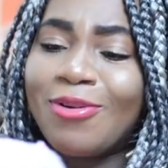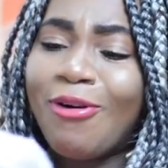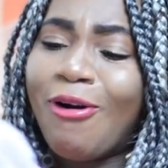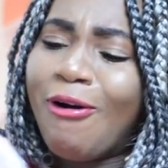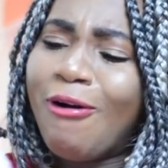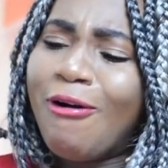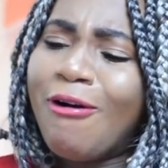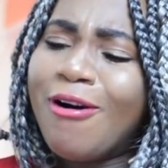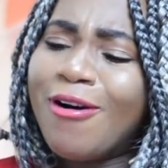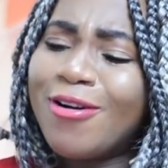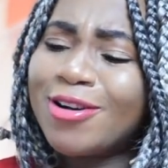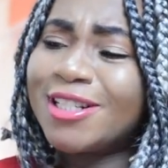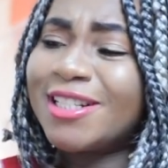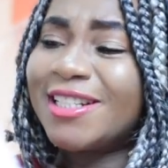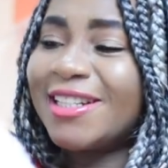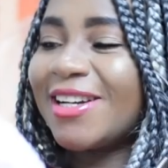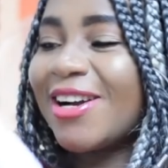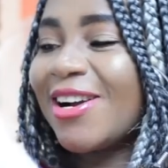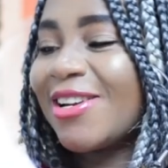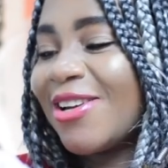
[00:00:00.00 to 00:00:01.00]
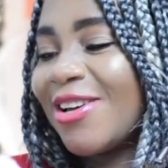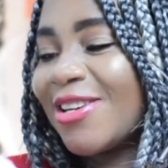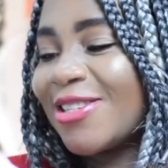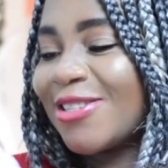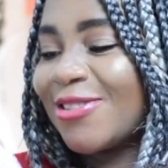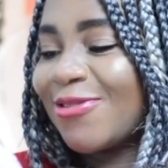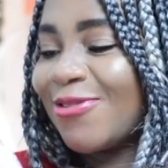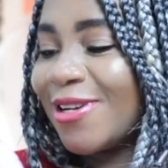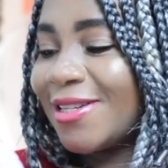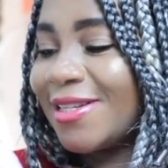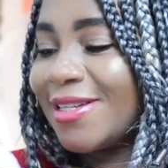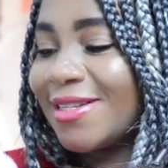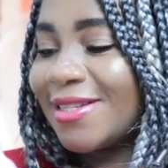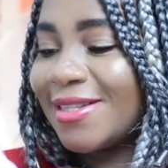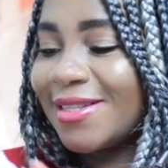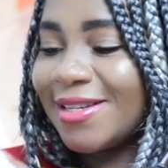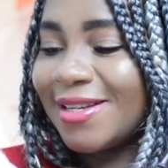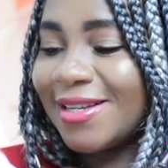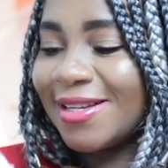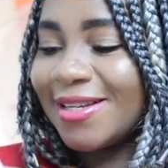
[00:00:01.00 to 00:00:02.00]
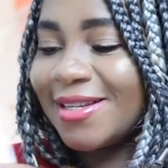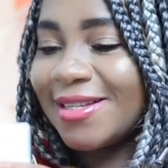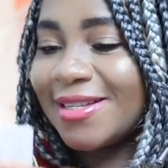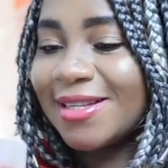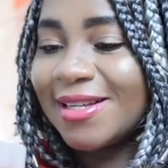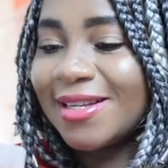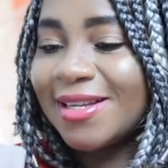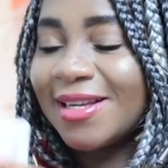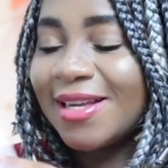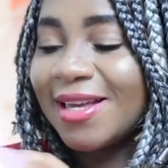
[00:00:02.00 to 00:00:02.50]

Oh, she got us, what is this?